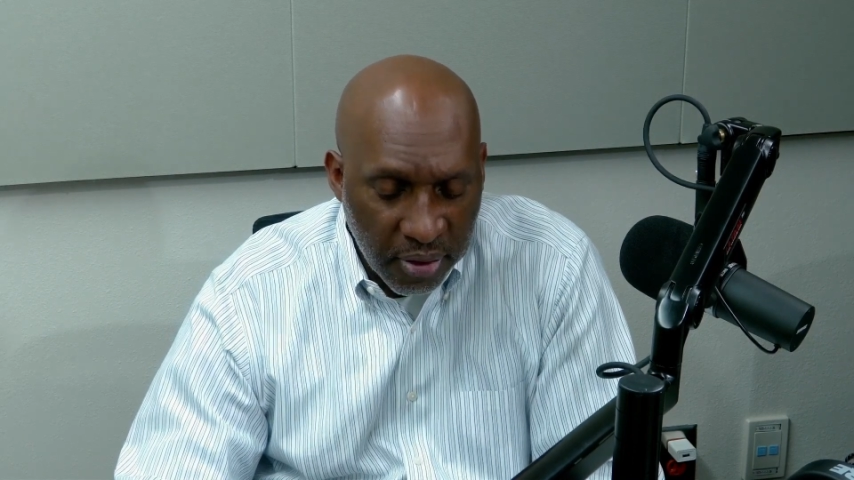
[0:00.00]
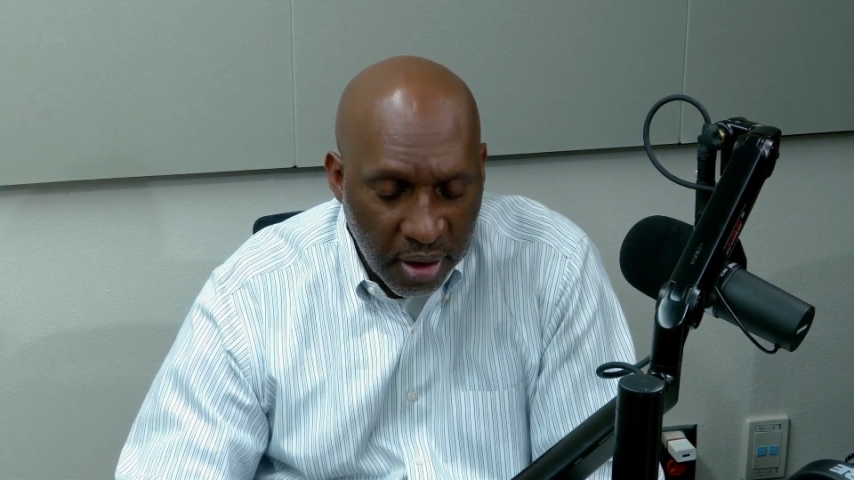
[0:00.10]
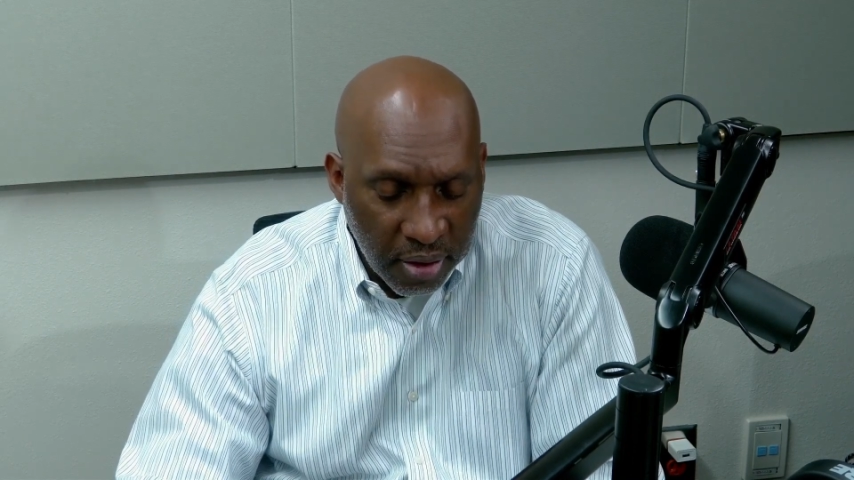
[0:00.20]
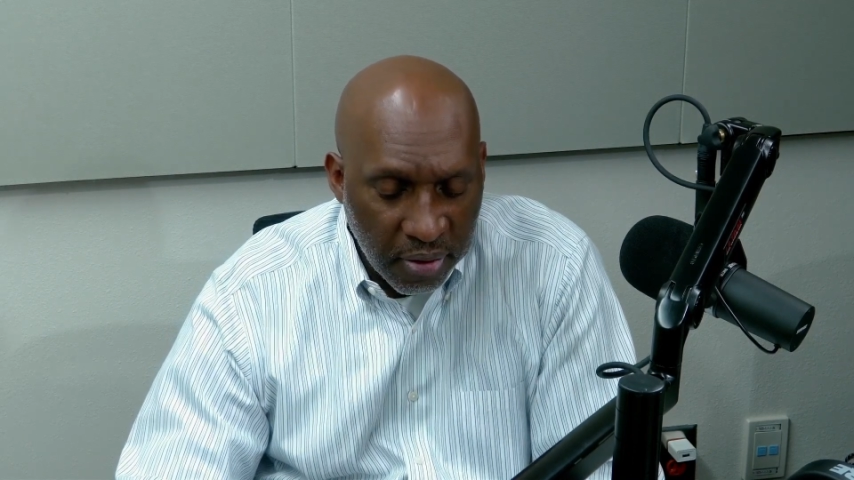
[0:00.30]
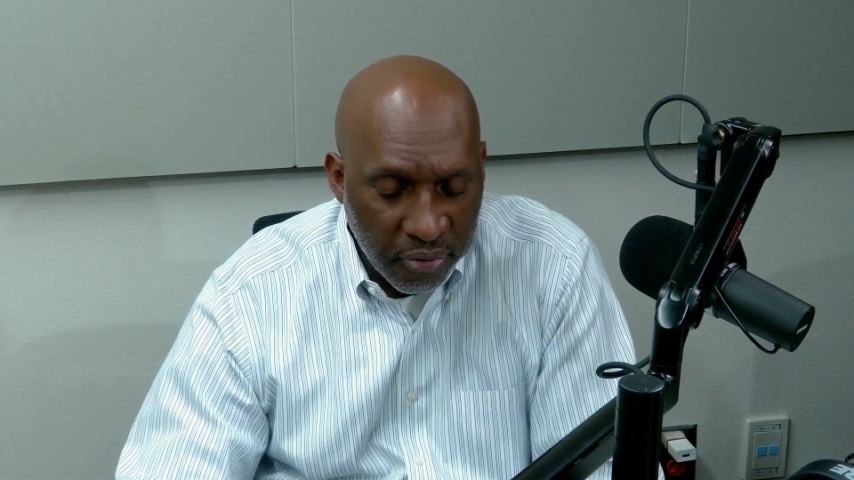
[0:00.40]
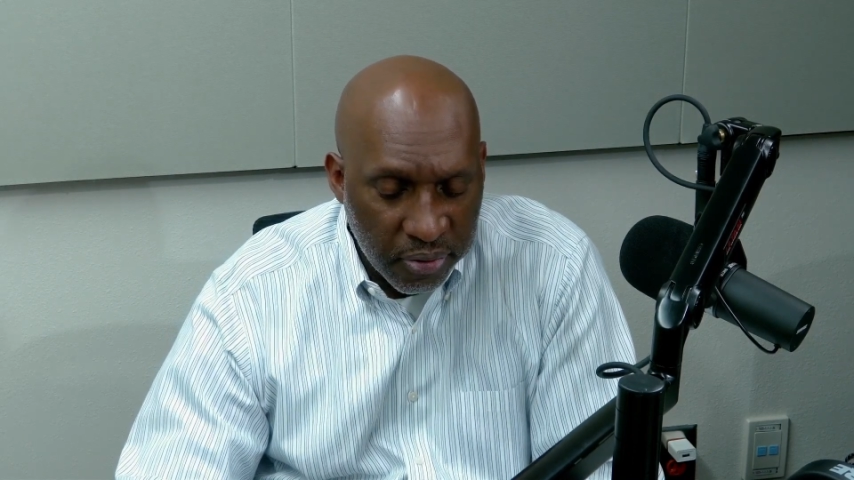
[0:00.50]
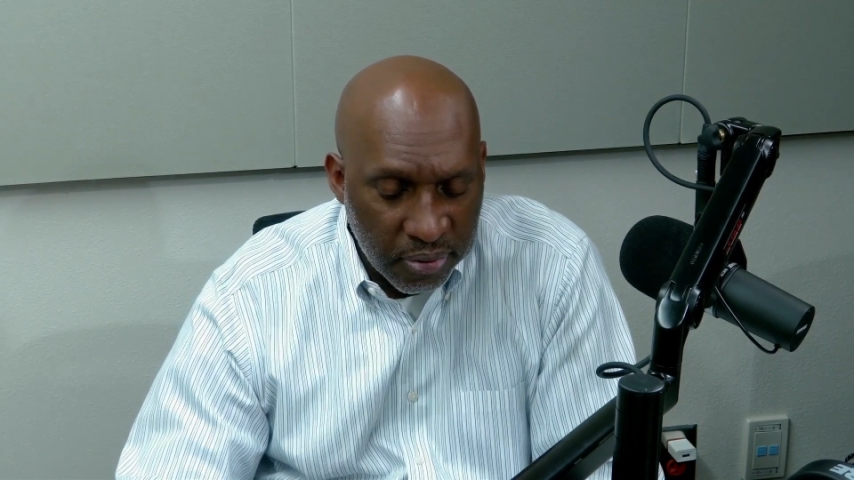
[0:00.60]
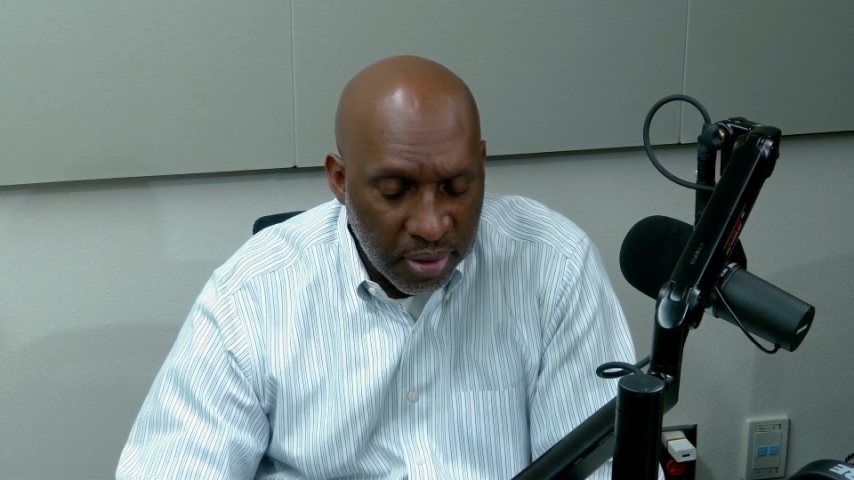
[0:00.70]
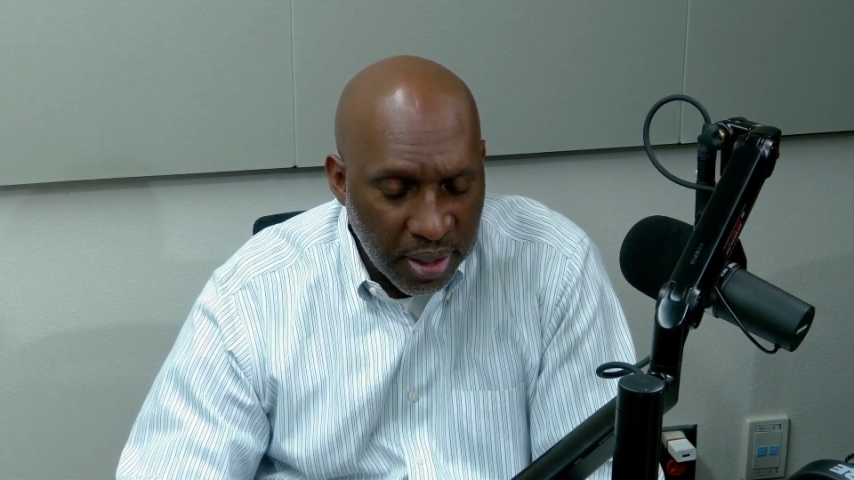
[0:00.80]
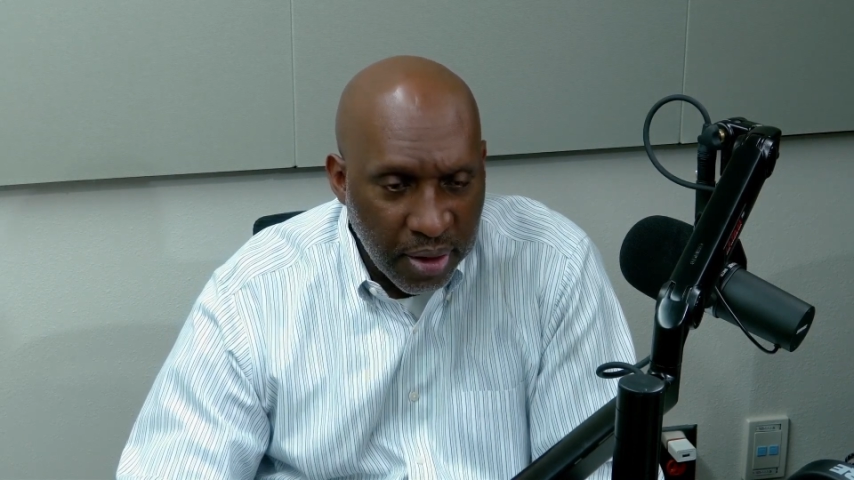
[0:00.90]
of
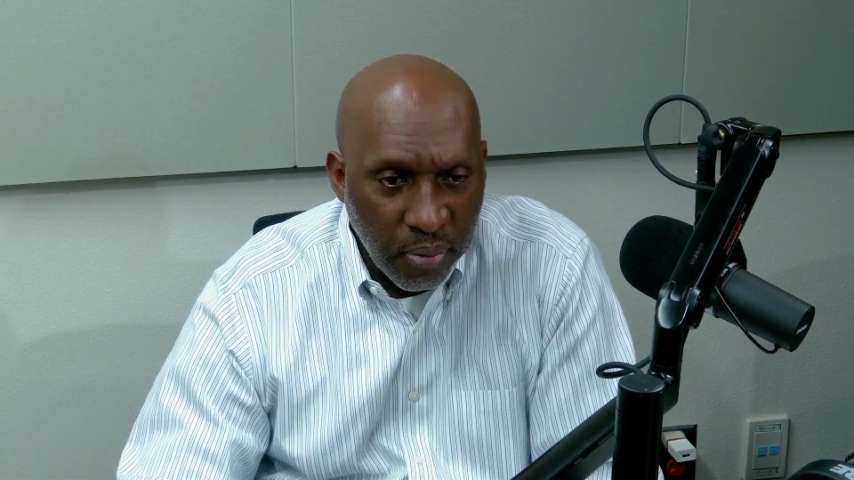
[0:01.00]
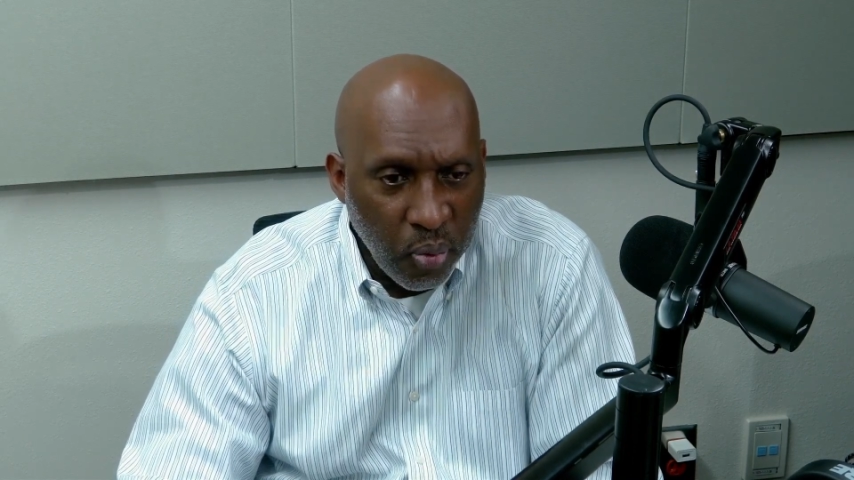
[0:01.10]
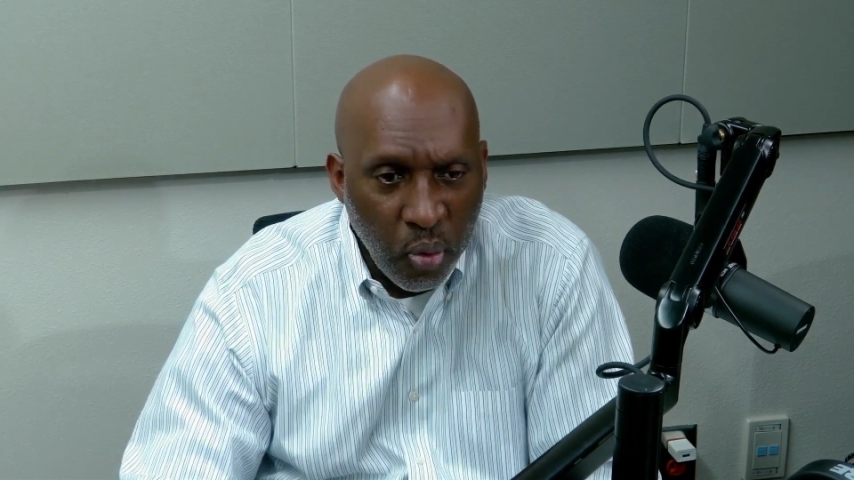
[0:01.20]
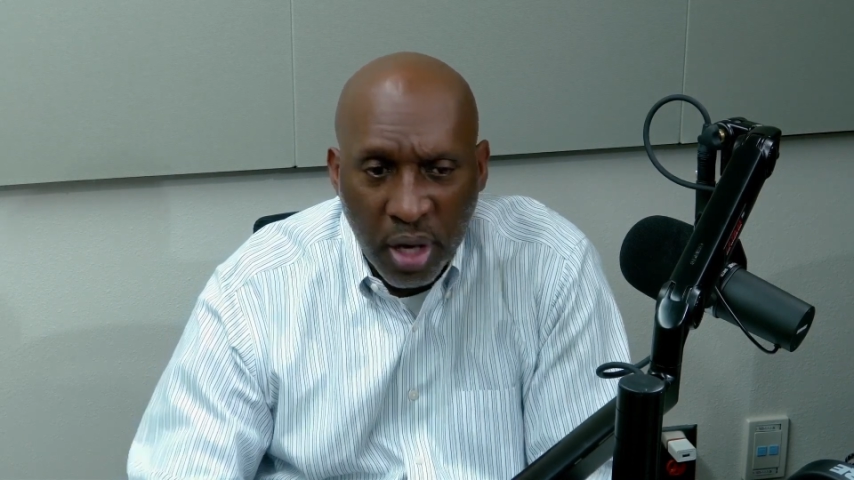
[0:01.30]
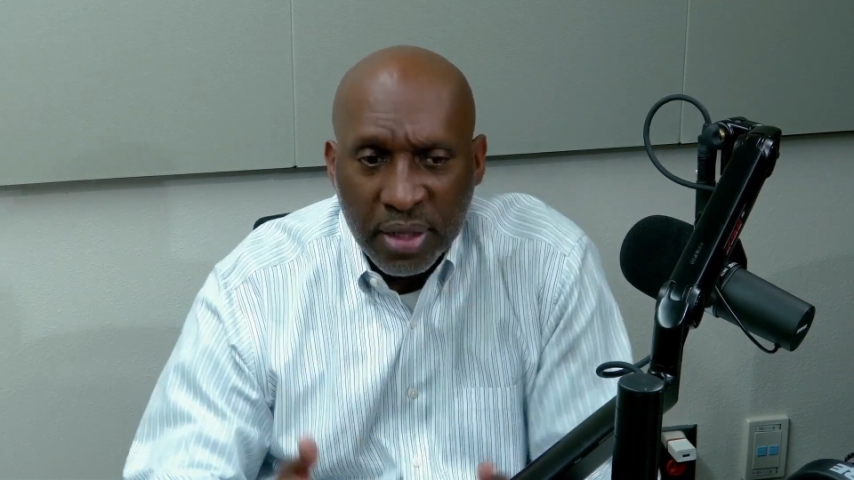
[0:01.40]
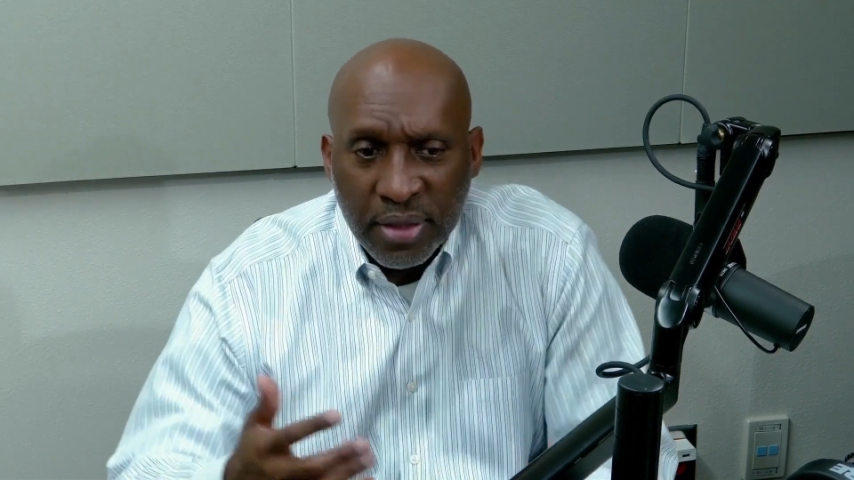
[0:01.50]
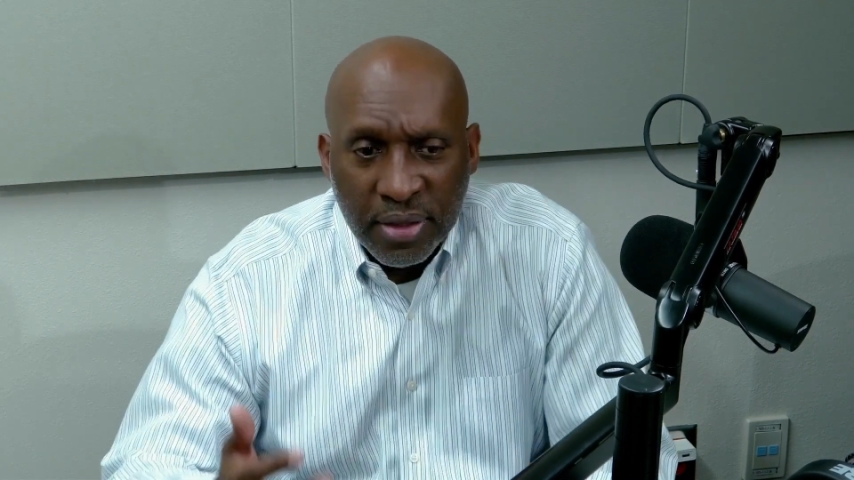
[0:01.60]
kind of what